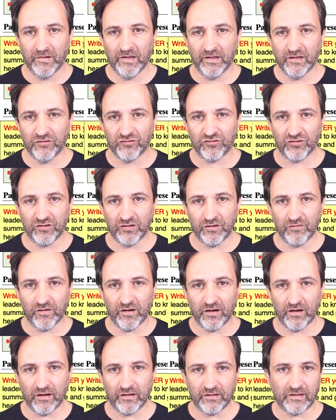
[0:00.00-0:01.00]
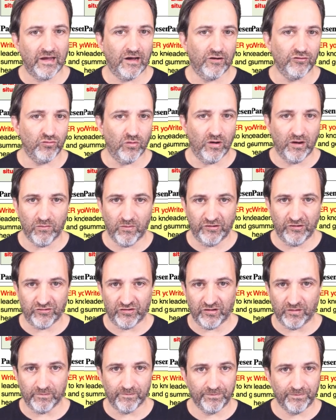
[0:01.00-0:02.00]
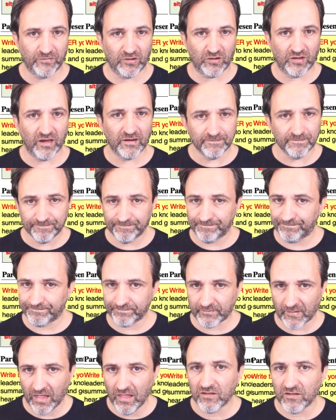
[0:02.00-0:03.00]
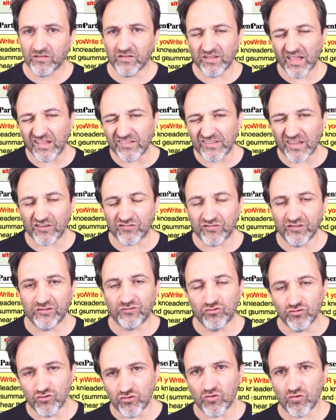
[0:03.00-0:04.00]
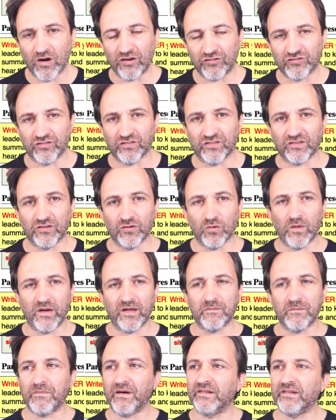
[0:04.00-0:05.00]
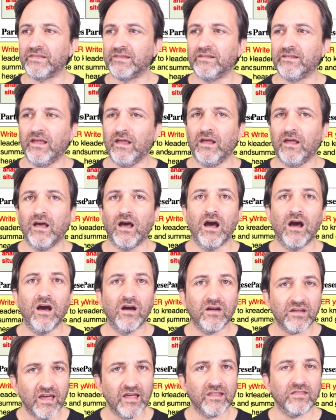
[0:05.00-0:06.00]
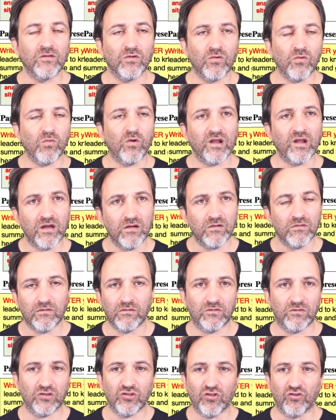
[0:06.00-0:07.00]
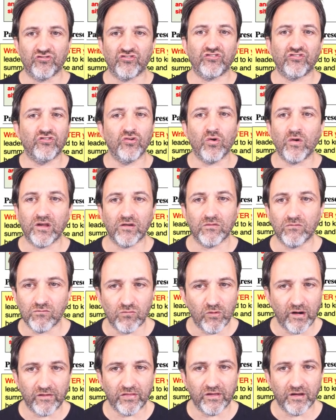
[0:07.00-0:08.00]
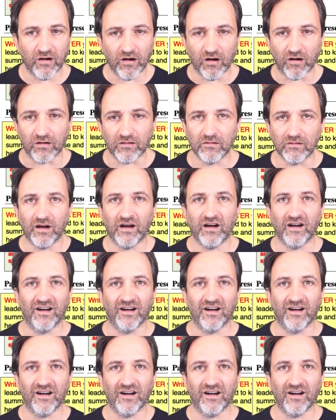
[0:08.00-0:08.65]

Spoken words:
in Geneva and how do I reach them? Okay? So that's actually 2 questions in a way, but again, what just knowing where they are,